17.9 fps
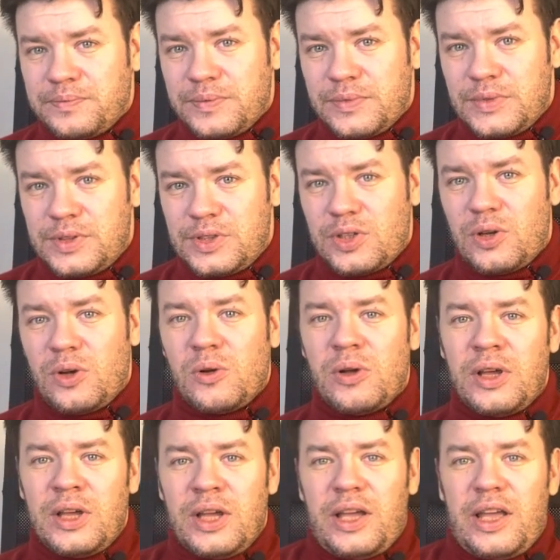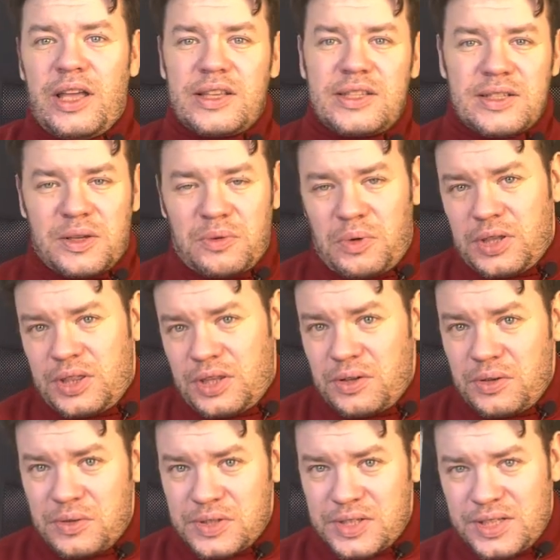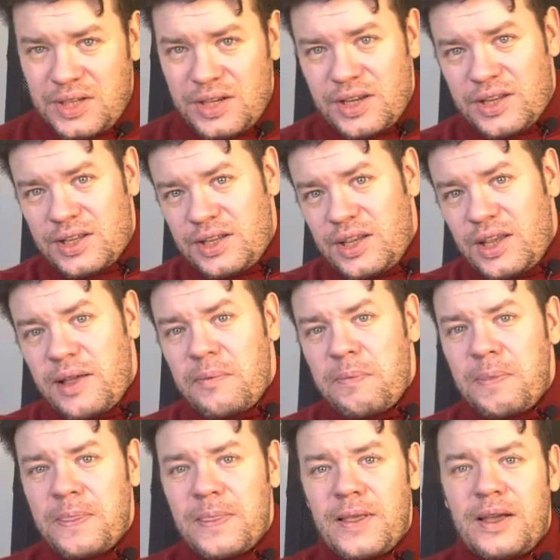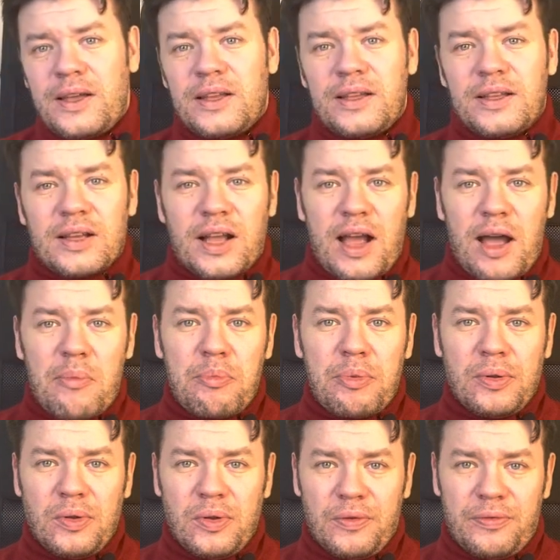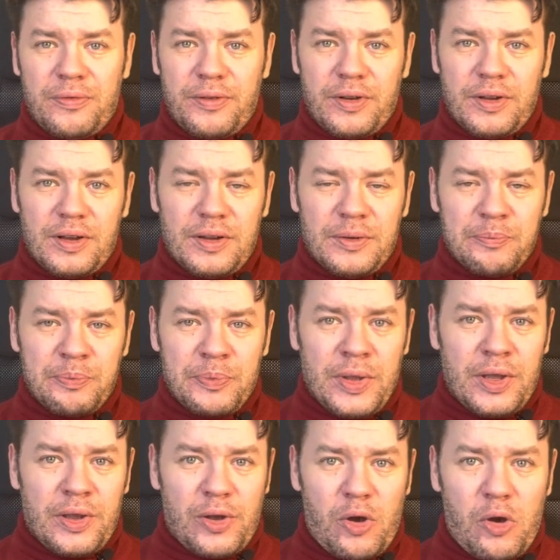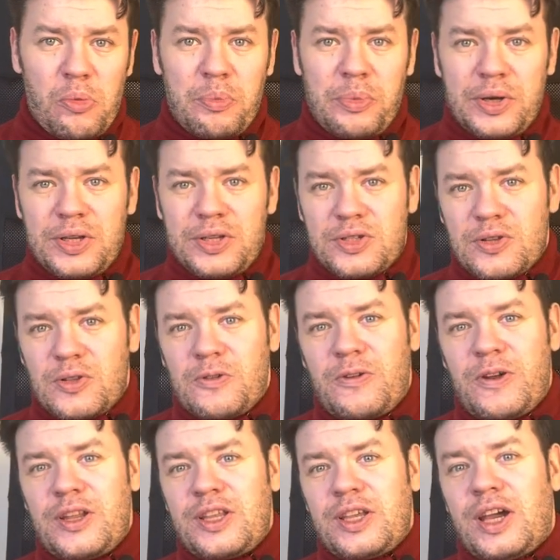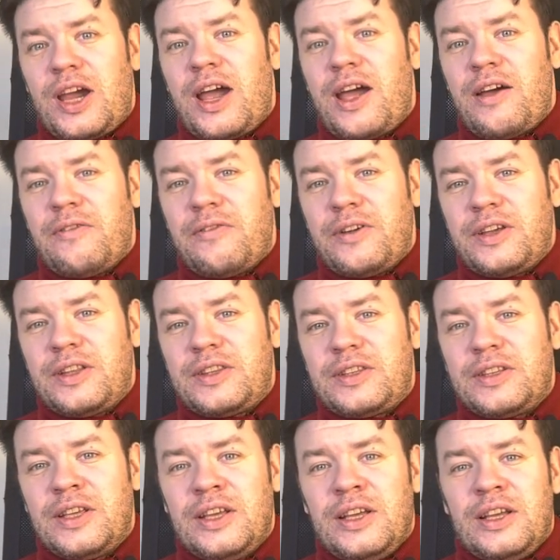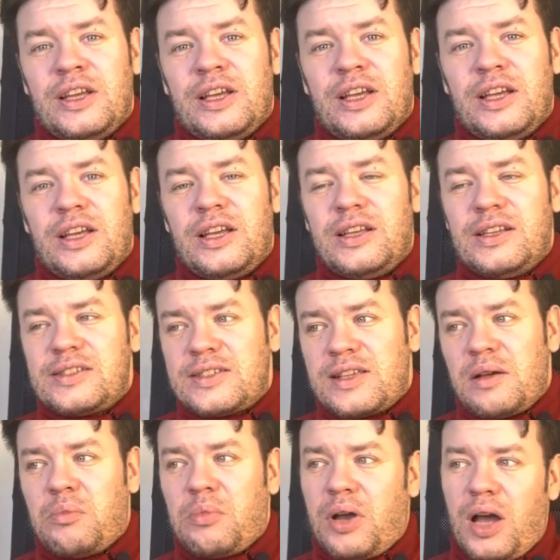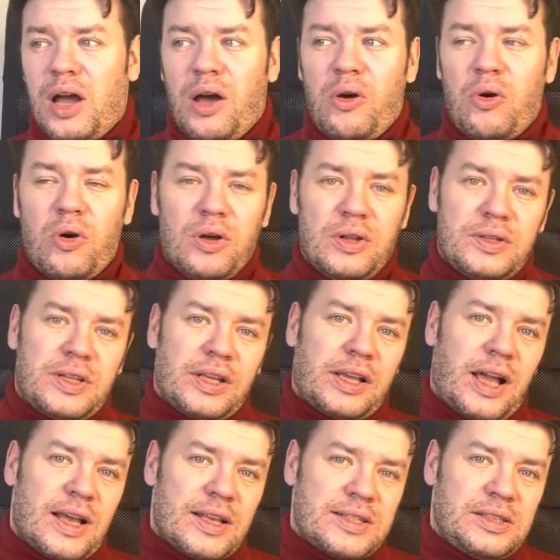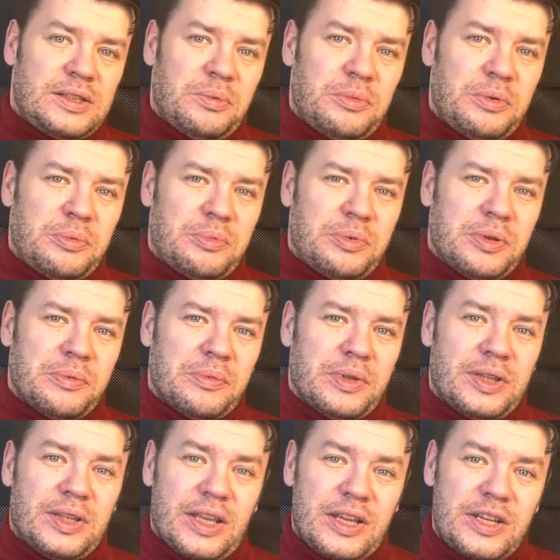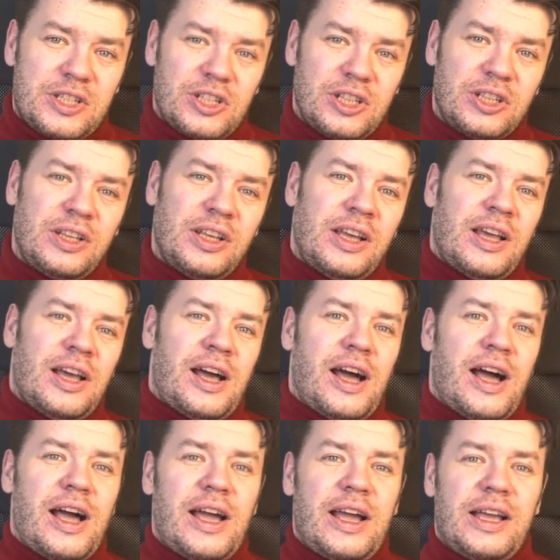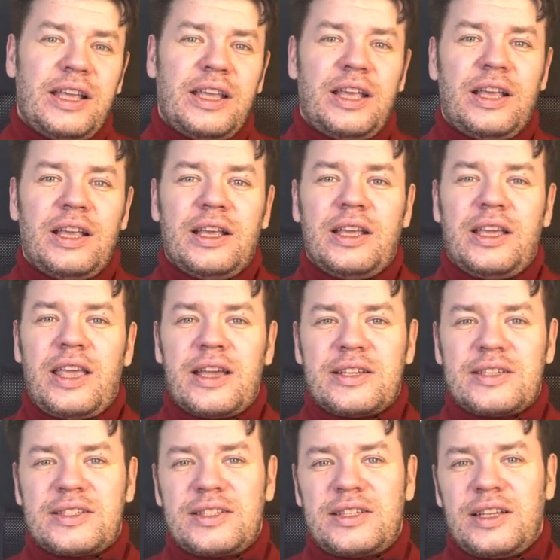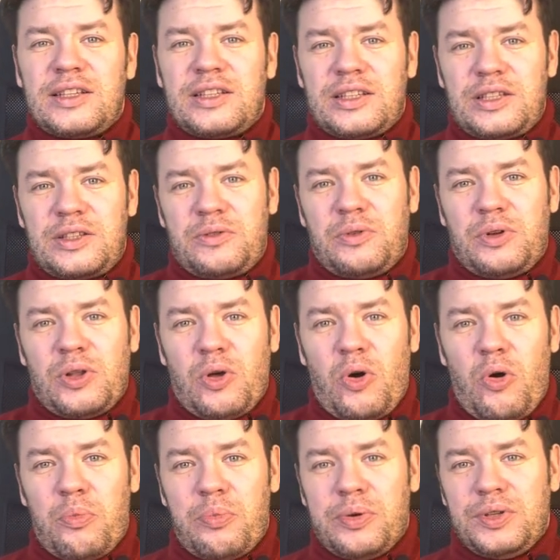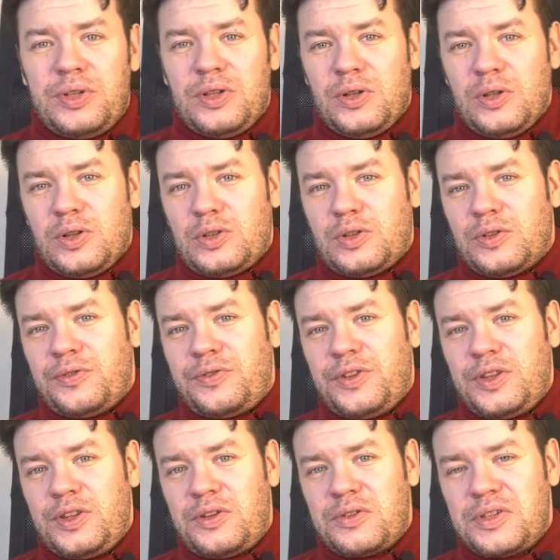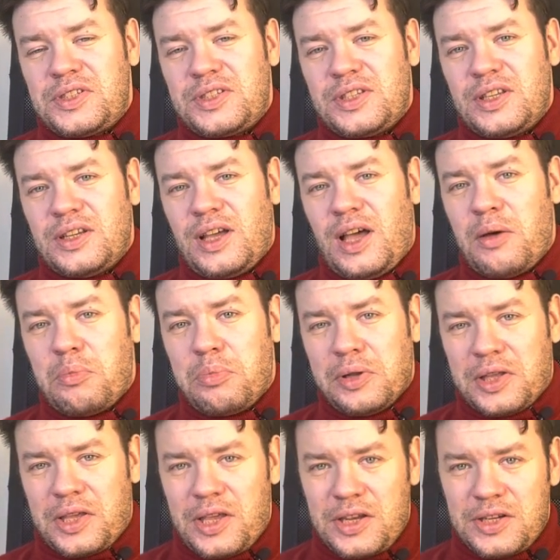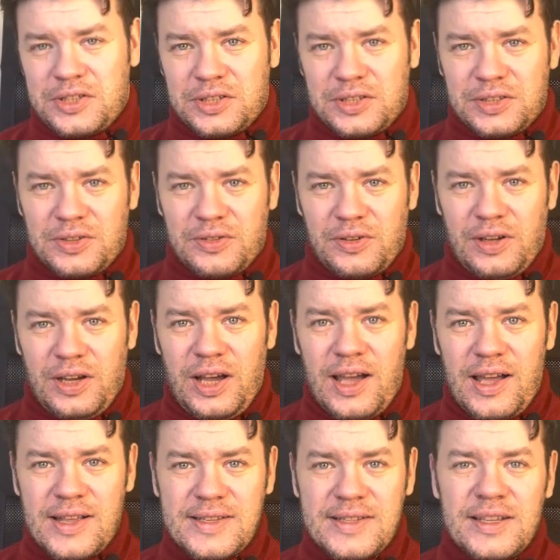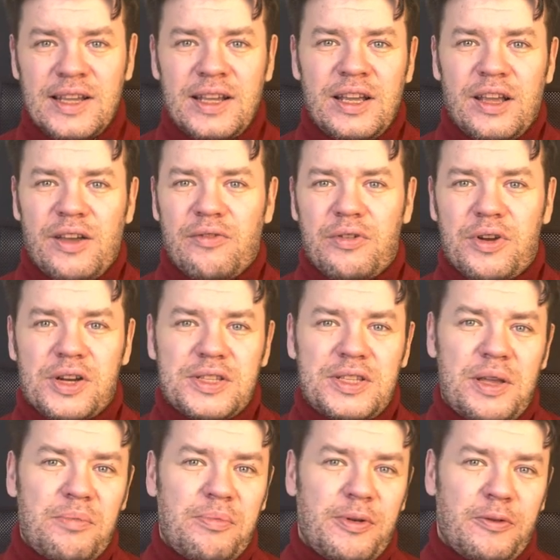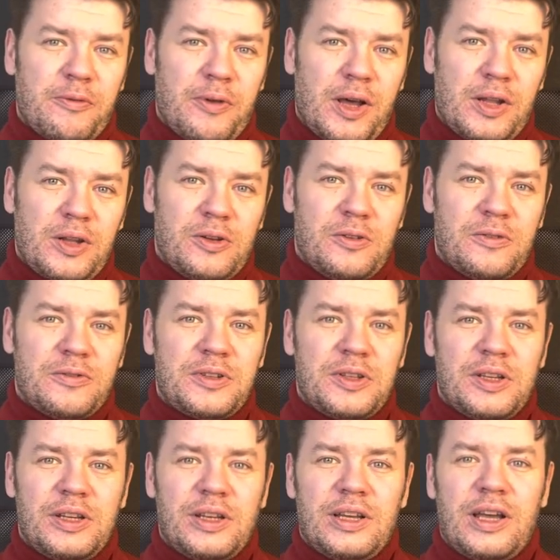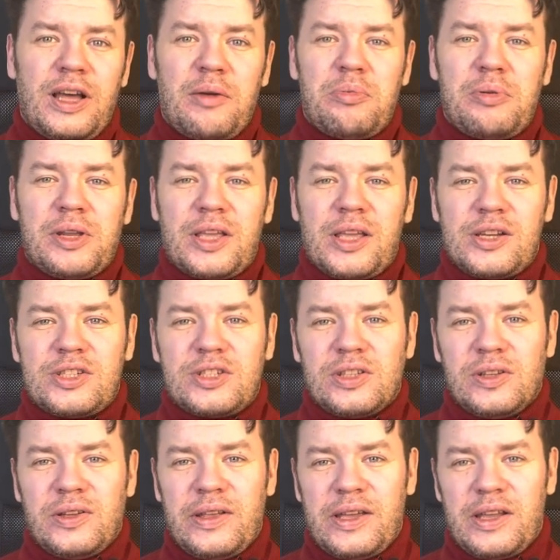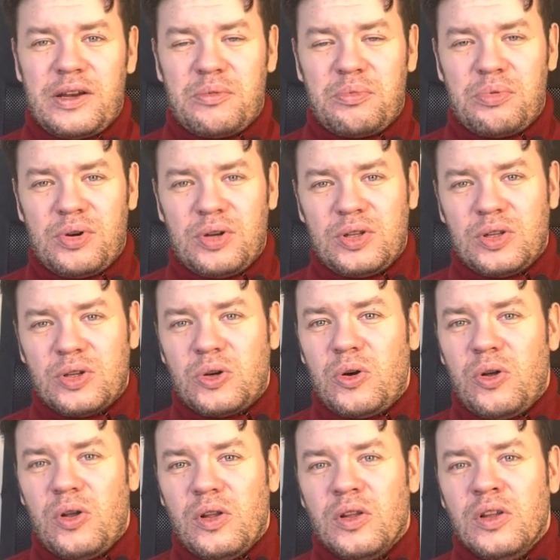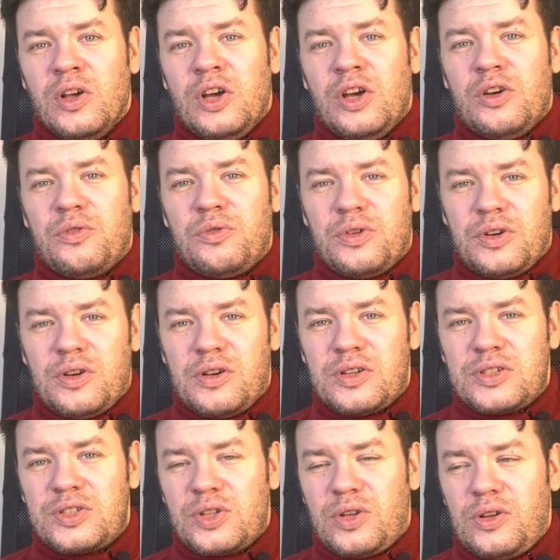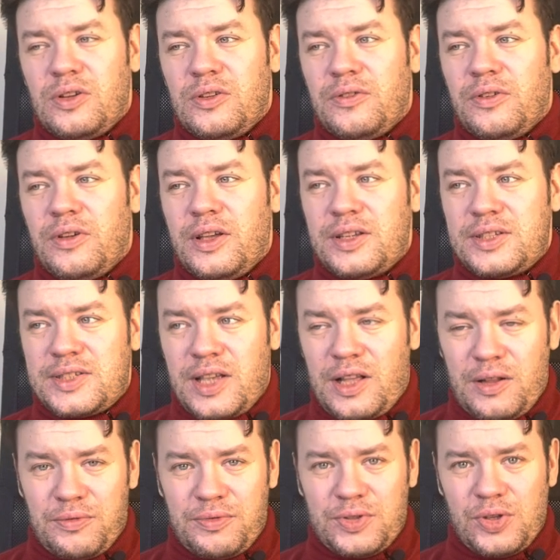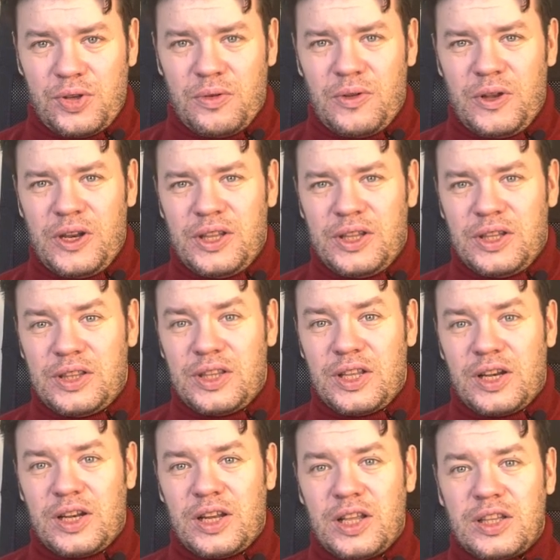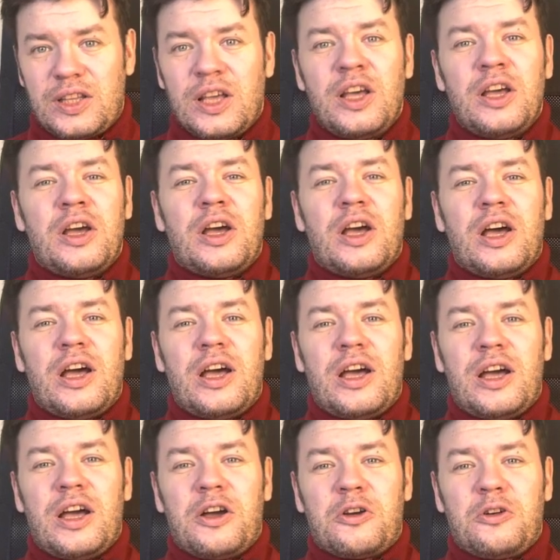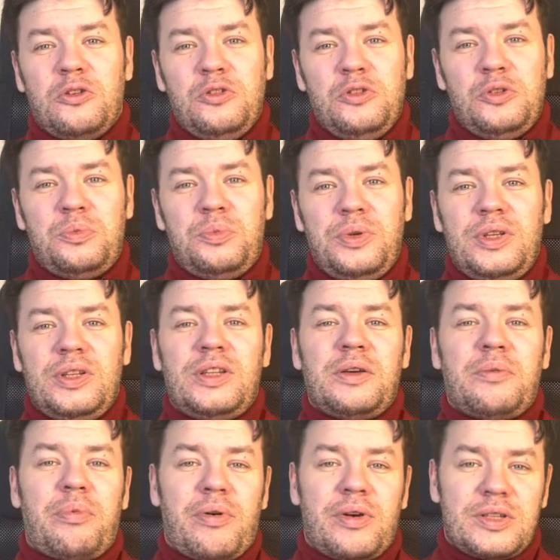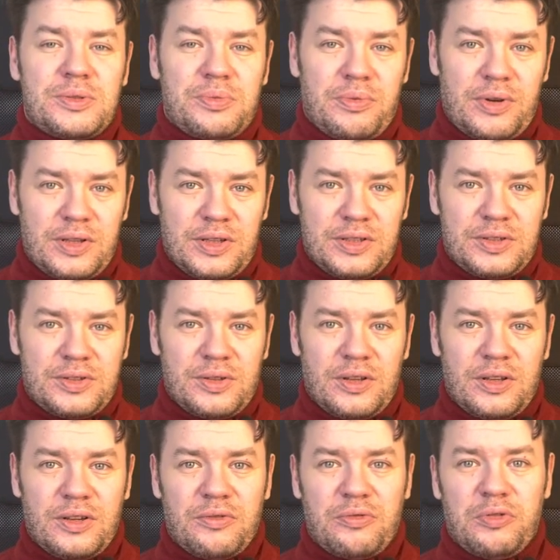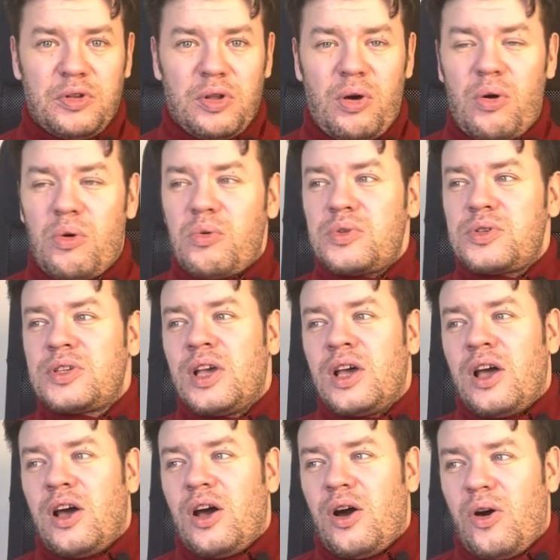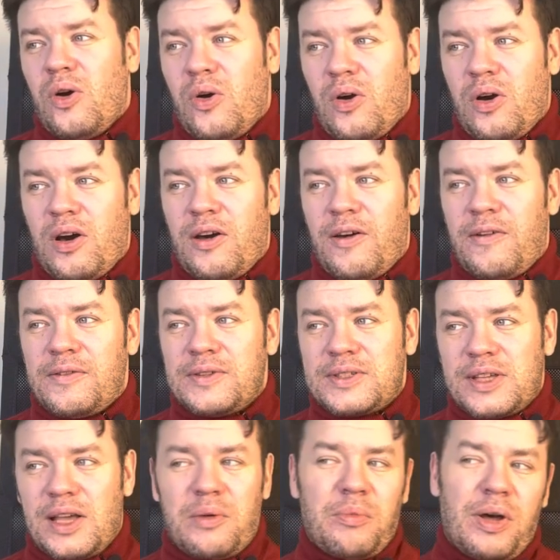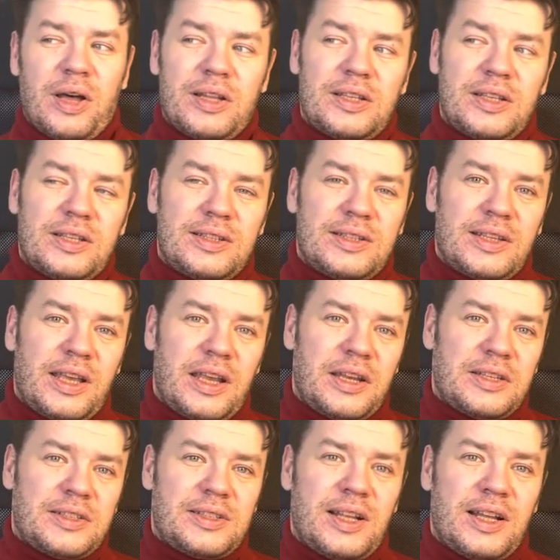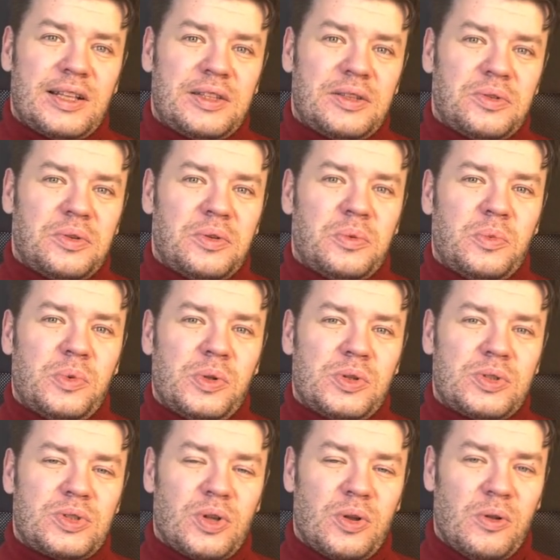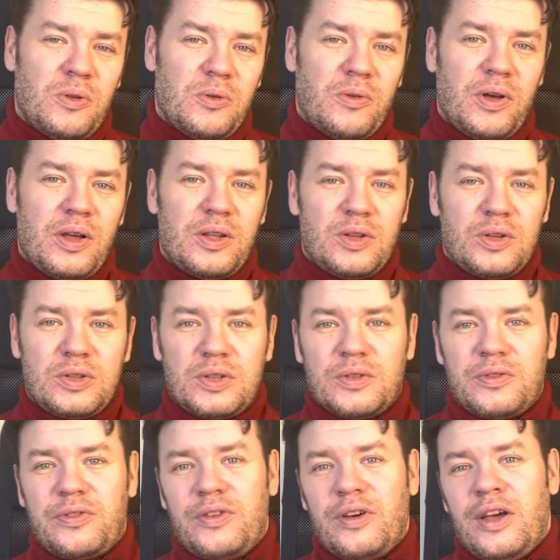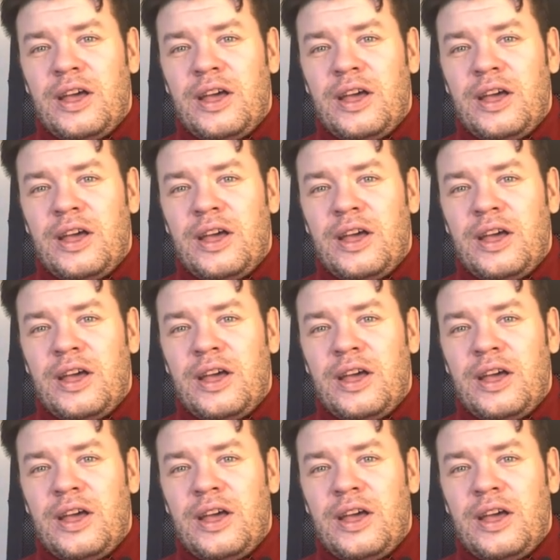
So it's quite interesting idea. A couple of companies already have it somehow on the custom implementation. I guess that it will open a lot of interesting applications for us. For example, one of the application layer protocol for self-sovereign internet could be the passwordless flows, or some other things that will solve a lot of